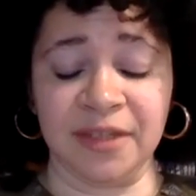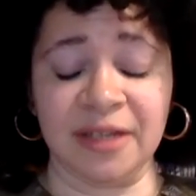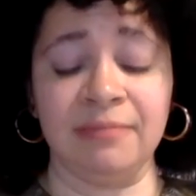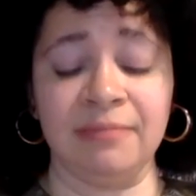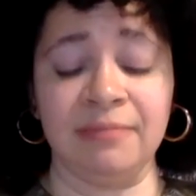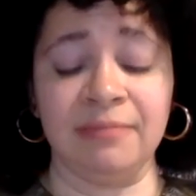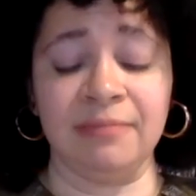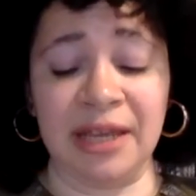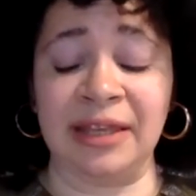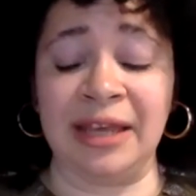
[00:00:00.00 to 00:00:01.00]

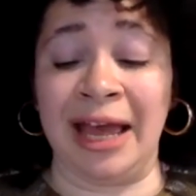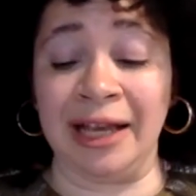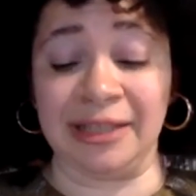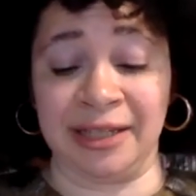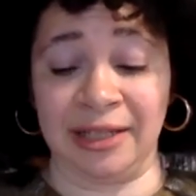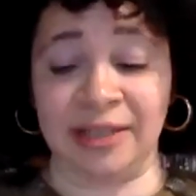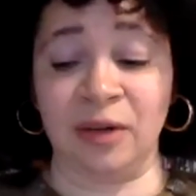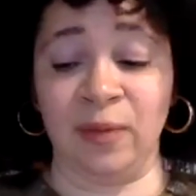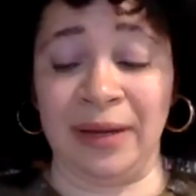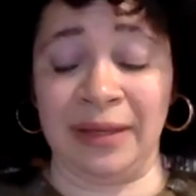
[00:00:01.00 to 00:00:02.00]
mediate the
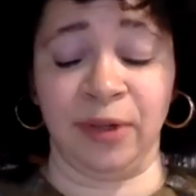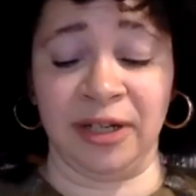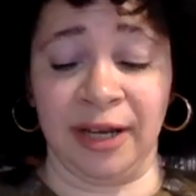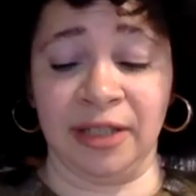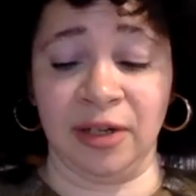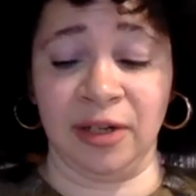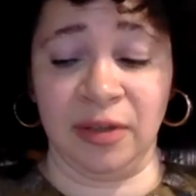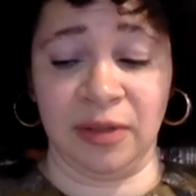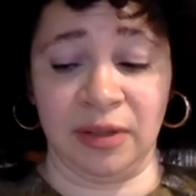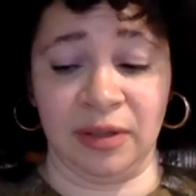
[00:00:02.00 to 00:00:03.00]
access in a way that protects our
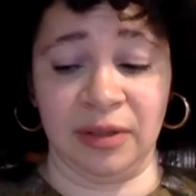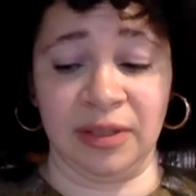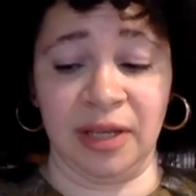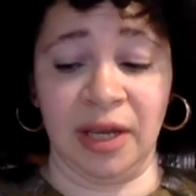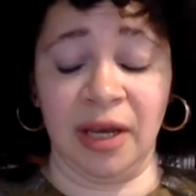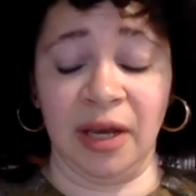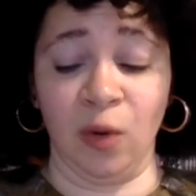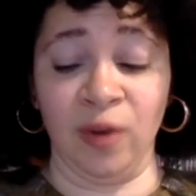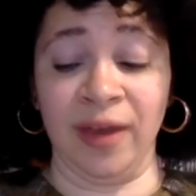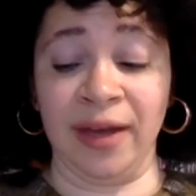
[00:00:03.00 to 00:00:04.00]
users,
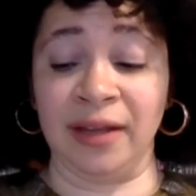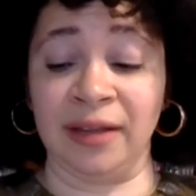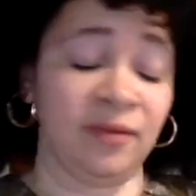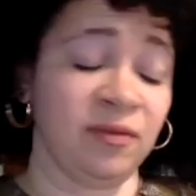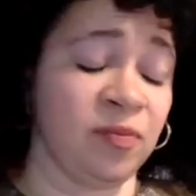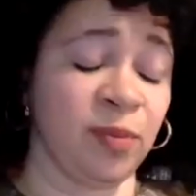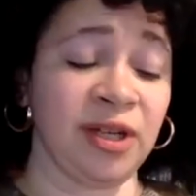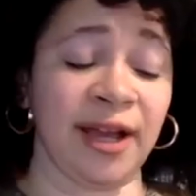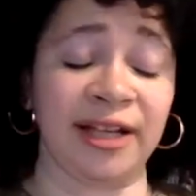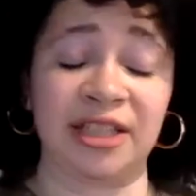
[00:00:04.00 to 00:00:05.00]
or that it maybe
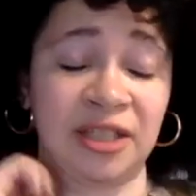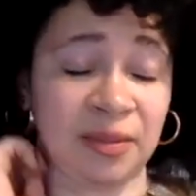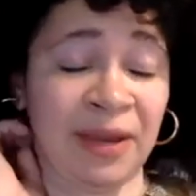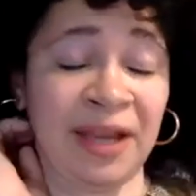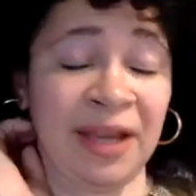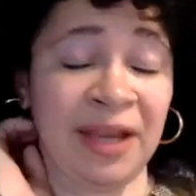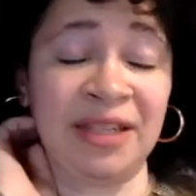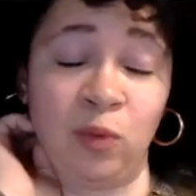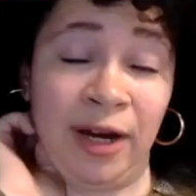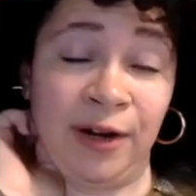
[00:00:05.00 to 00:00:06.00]
protects, just makes them
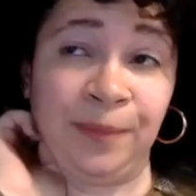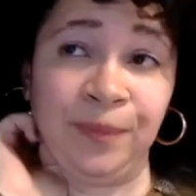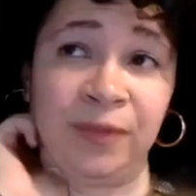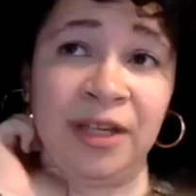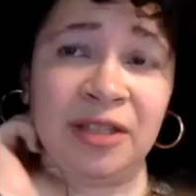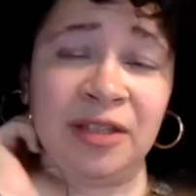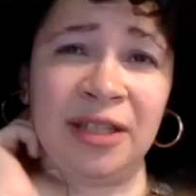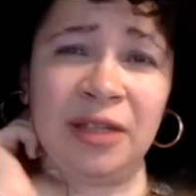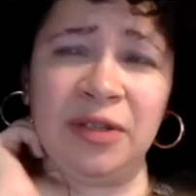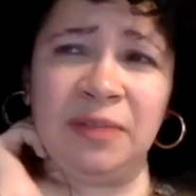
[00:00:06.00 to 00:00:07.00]
aware. So
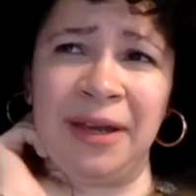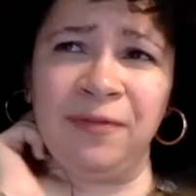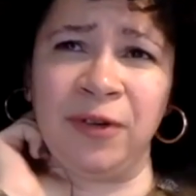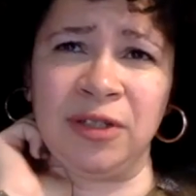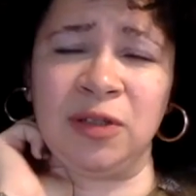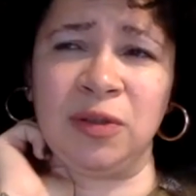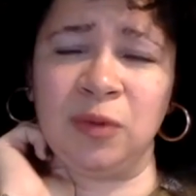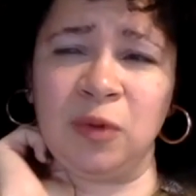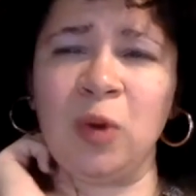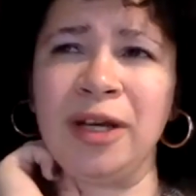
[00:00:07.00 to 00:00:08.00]
that's always my
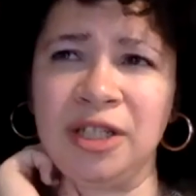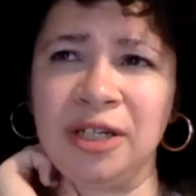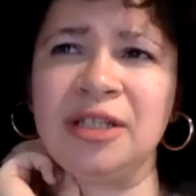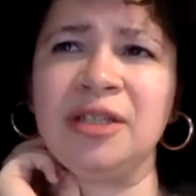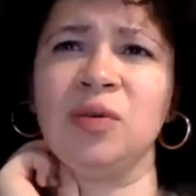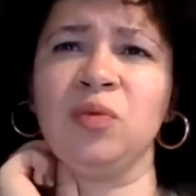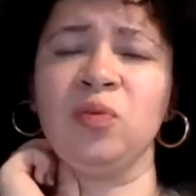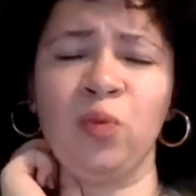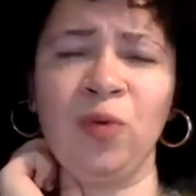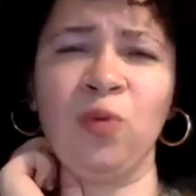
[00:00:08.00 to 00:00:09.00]
first question, is the
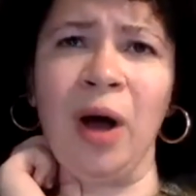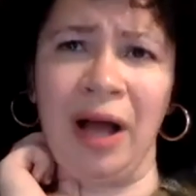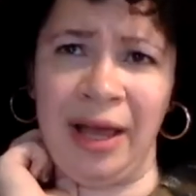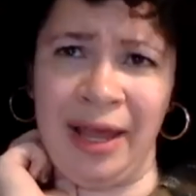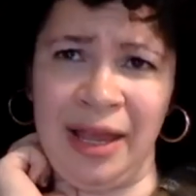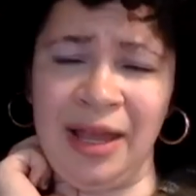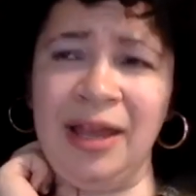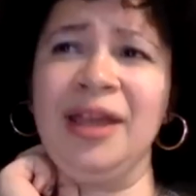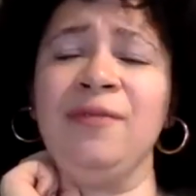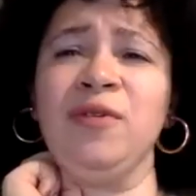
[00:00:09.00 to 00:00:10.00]
why.
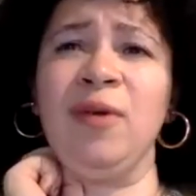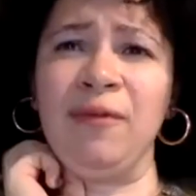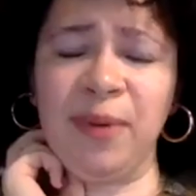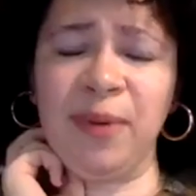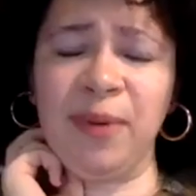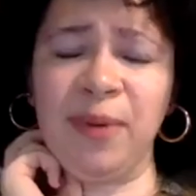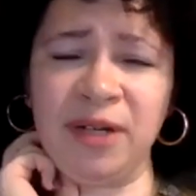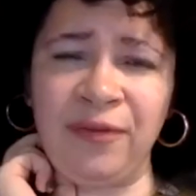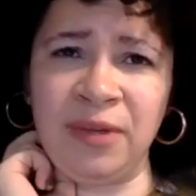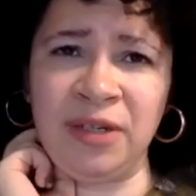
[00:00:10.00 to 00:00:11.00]
If you have a bunch of
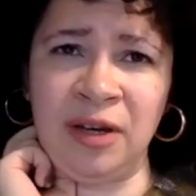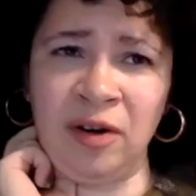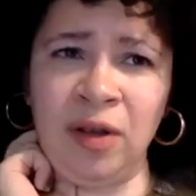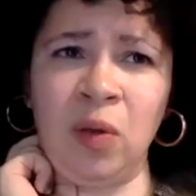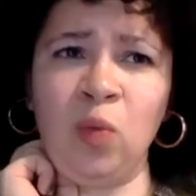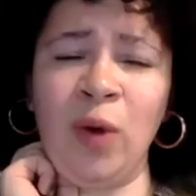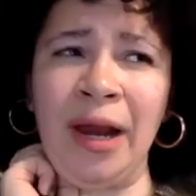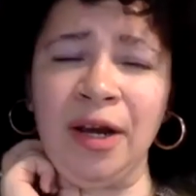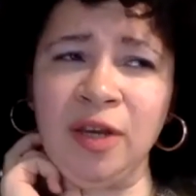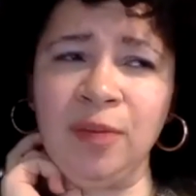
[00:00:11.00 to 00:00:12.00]
graphic material,
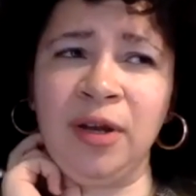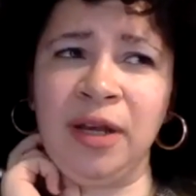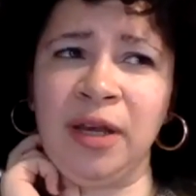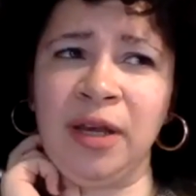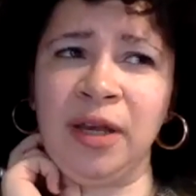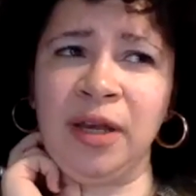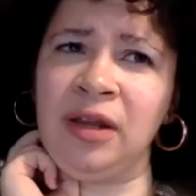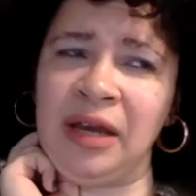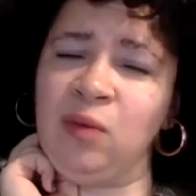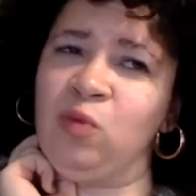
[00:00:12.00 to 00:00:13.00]
why are you putting it
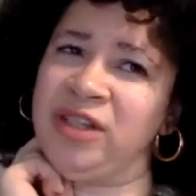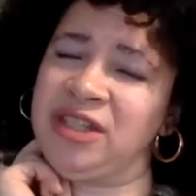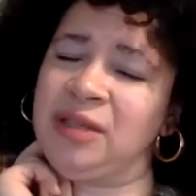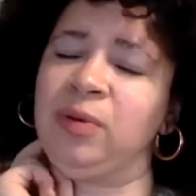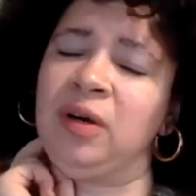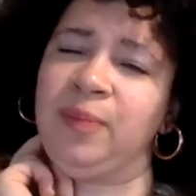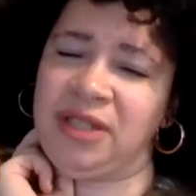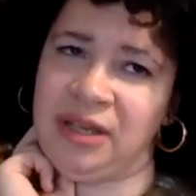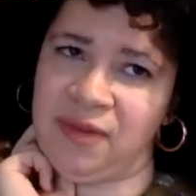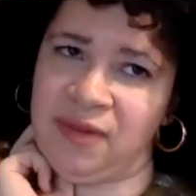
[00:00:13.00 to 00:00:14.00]
online? What's the
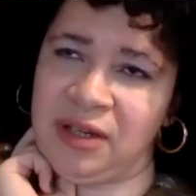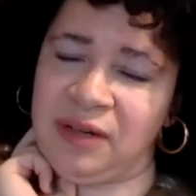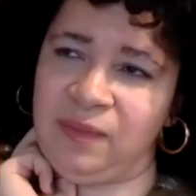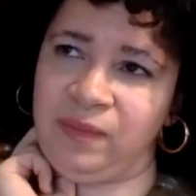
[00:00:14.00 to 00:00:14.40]
purpose of it?